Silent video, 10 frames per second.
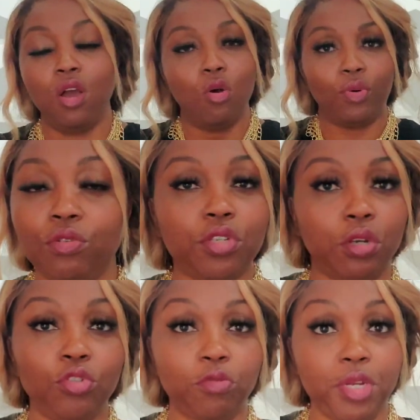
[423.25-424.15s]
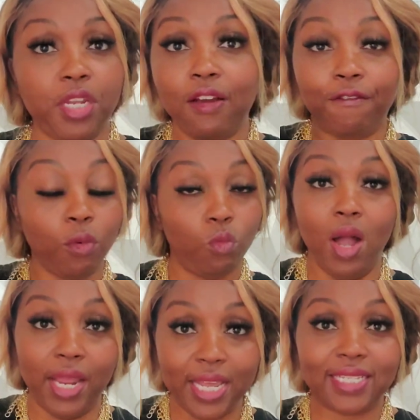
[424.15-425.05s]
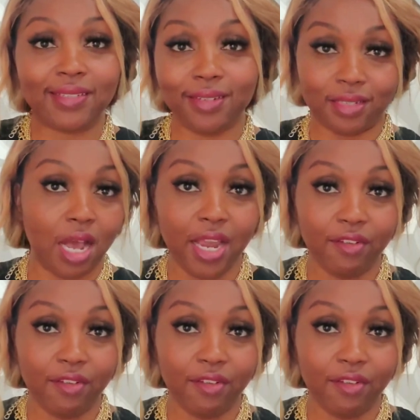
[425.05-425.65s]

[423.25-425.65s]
Use social media for what it's designed